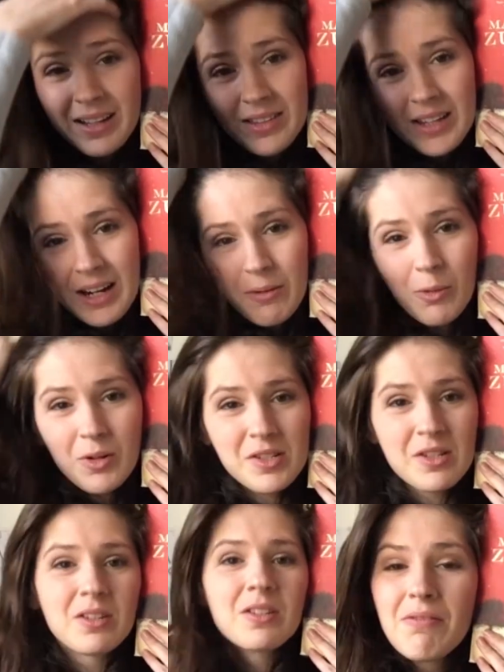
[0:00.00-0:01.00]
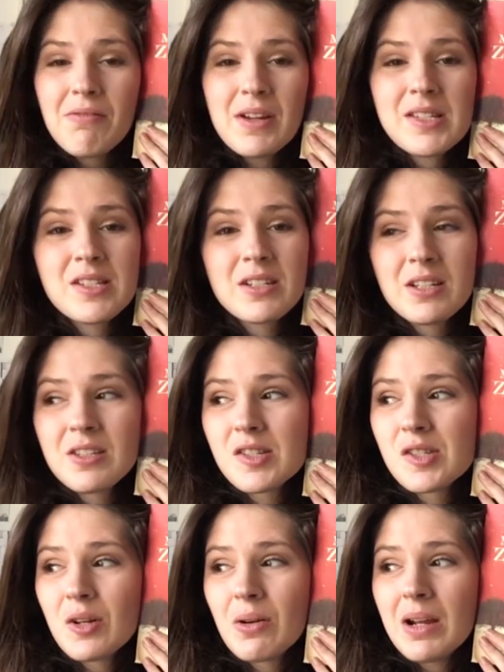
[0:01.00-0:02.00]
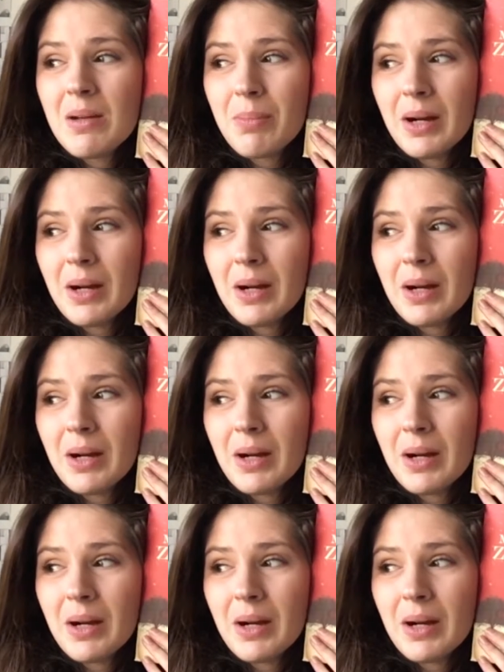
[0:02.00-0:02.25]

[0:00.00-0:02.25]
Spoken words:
and that I wasn't invested in the story,